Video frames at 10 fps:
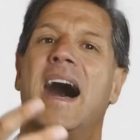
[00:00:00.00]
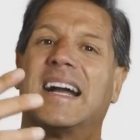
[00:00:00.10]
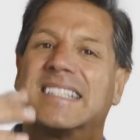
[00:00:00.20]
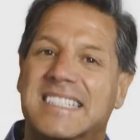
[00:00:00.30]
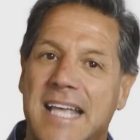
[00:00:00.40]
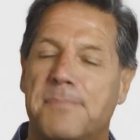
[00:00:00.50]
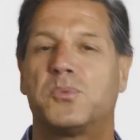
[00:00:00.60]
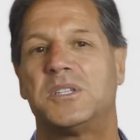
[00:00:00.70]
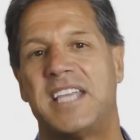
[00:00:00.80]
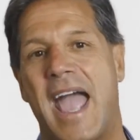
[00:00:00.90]
accept
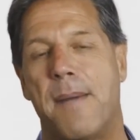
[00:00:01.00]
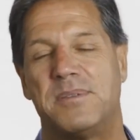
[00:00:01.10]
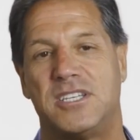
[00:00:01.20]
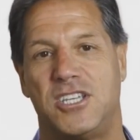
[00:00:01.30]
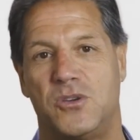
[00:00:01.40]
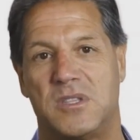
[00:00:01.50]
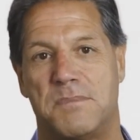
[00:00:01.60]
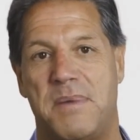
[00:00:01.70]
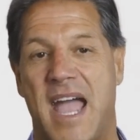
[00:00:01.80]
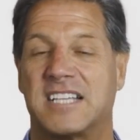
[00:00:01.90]
what's happened to you in the
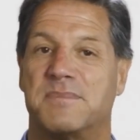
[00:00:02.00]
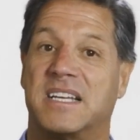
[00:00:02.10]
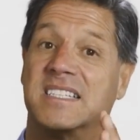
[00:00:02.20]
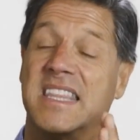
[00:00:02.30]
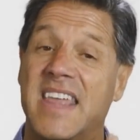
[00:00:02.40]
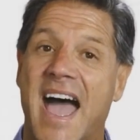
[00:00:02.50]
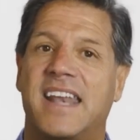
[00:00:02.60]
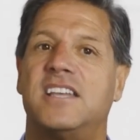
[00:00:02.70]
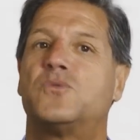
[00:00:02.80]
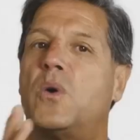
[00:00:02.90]
past, because that
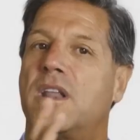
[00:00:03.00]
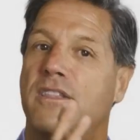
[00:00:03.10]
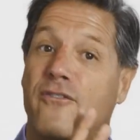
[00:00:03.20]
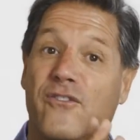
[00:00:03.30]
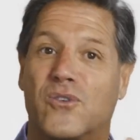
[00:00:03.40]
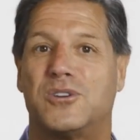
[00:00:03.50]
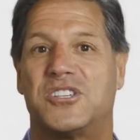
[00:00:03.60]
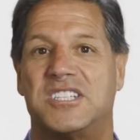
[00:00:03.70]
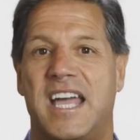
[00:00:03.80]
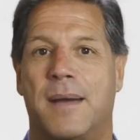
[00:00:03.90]
is one of the first
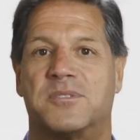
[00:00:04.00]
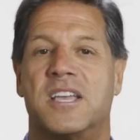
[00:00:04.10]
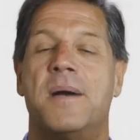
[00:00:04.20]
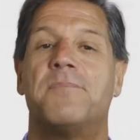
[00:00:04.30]
steps,